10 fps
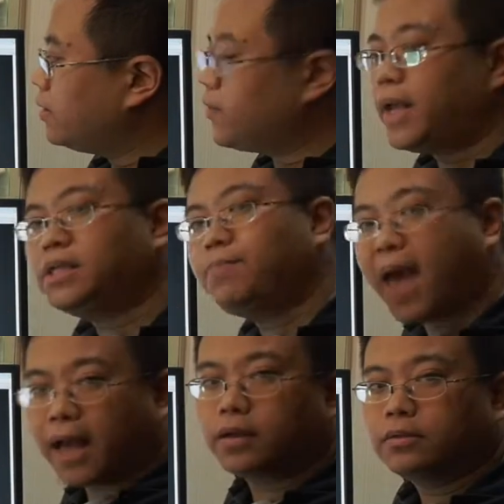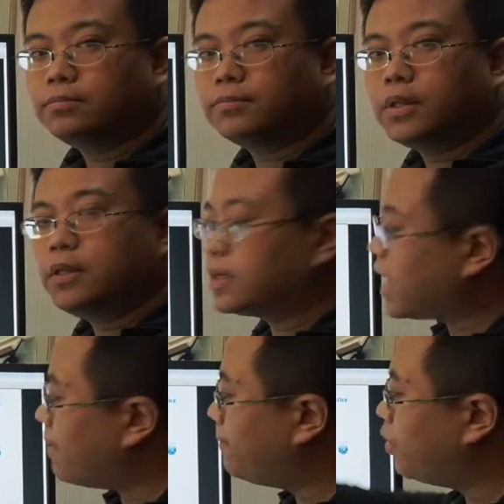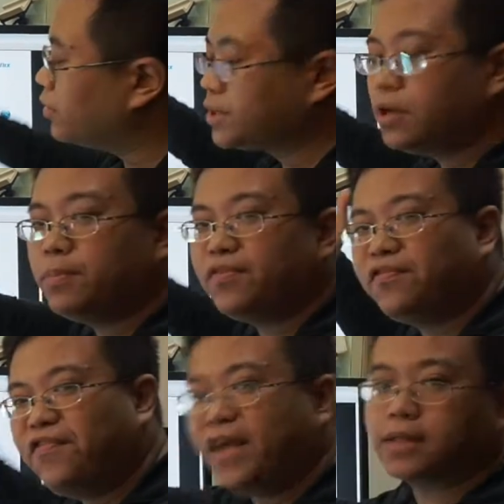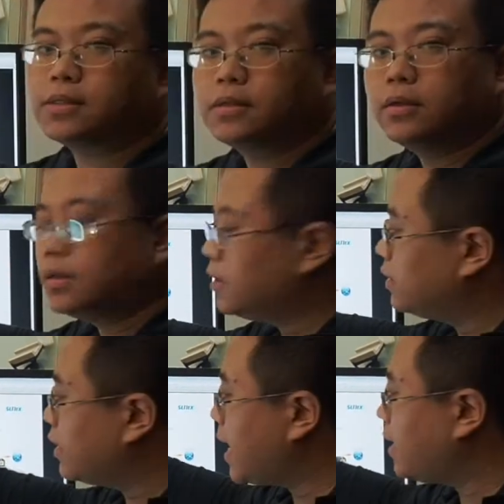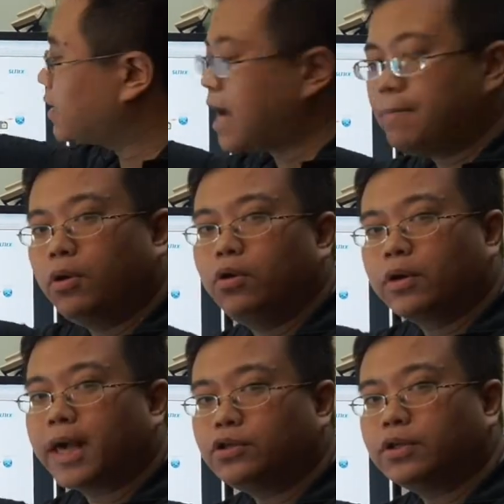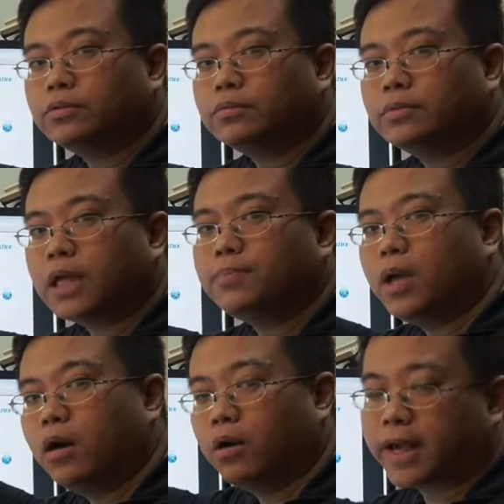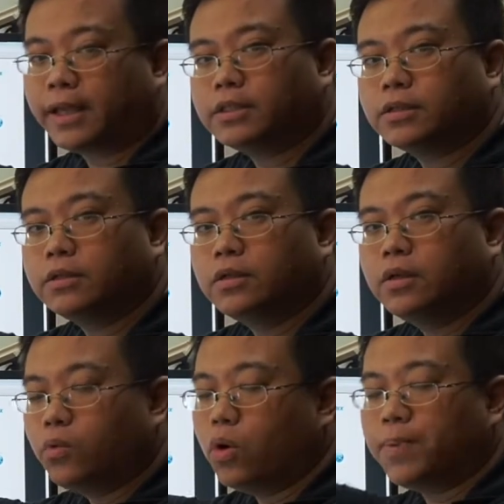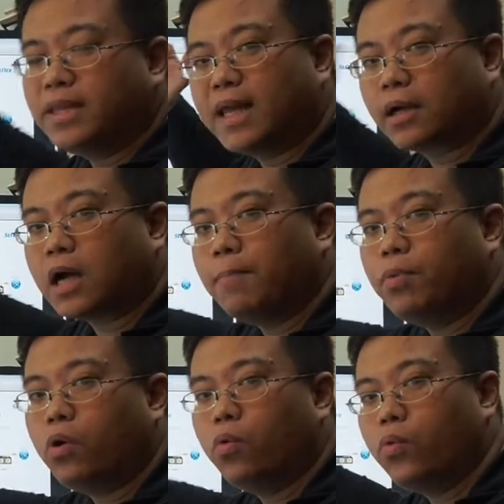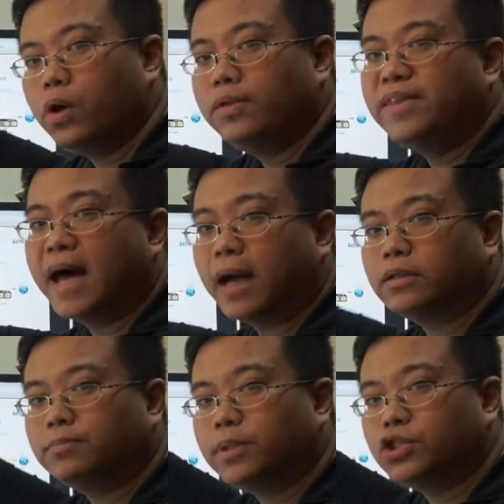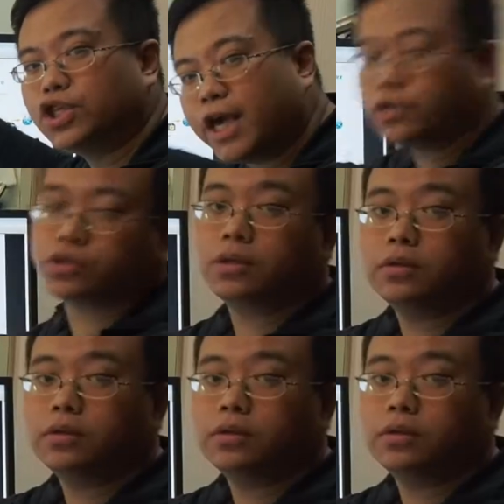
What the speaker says: When it's back, the COM port still be fixed at the COM port location and be allocated. COM port will not be changed.